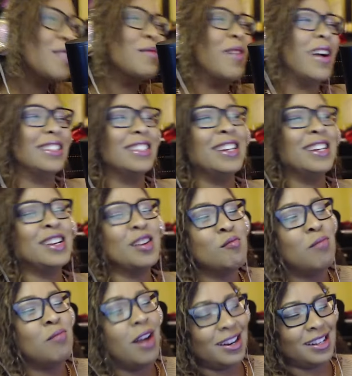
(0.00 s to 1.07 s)
Man's like, your
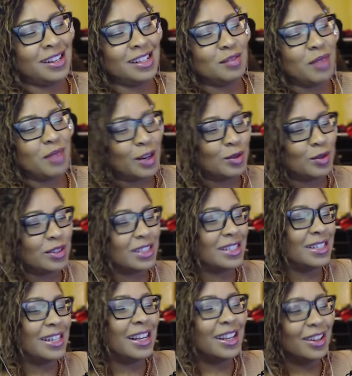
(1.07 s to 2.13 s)
body is made of
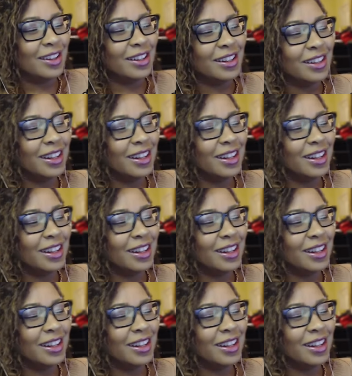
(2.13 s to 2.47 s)
steel.